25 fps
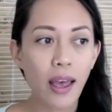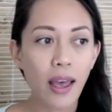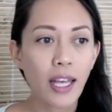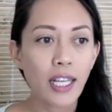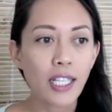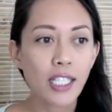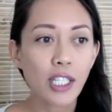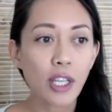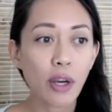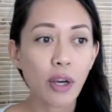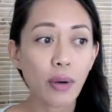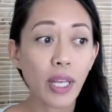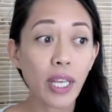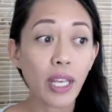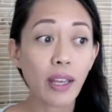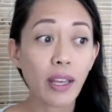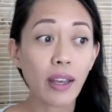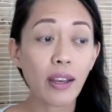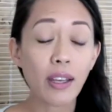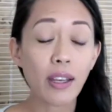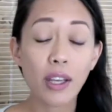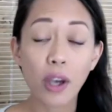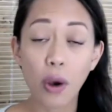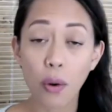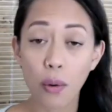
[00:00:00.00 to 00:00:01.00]
So
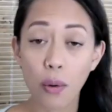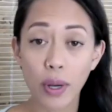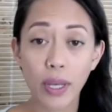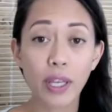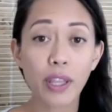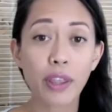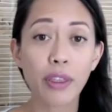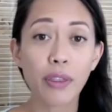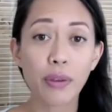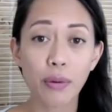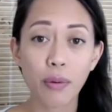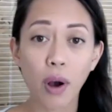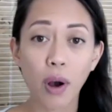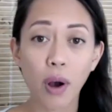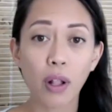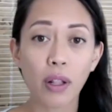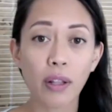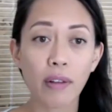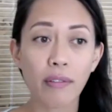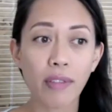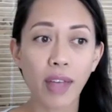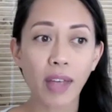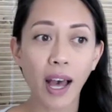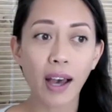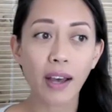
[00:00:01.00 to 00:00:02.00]
going through all
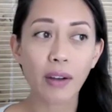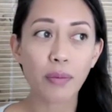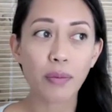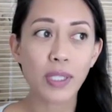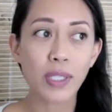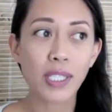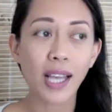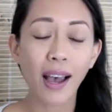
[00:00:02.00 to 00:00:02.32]
of that was